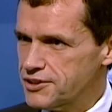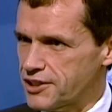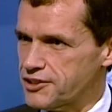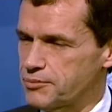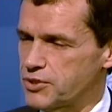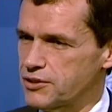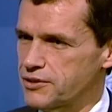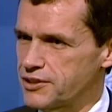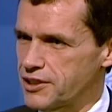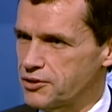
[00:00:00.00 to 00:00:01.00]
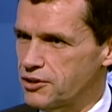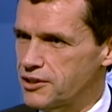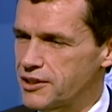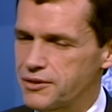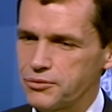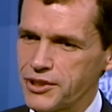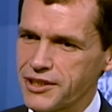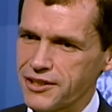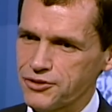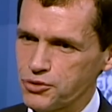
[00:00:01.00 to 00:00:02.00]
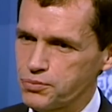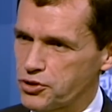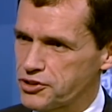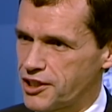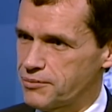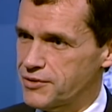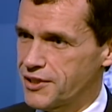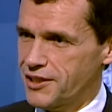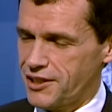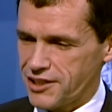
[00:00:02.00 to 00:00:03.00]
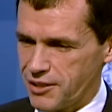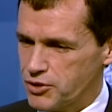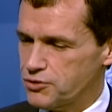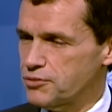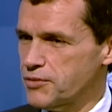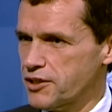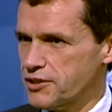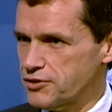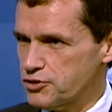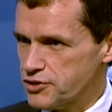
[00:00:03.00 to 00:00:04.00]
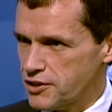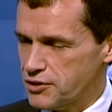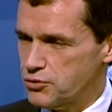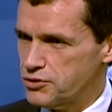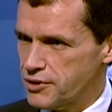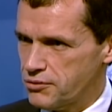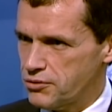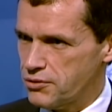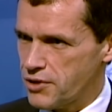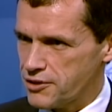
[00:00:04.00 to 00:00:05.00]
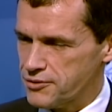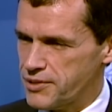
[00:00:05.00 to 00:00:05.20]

set up in, in Angola, we can support them in coming to the market, understanding who, the, who are the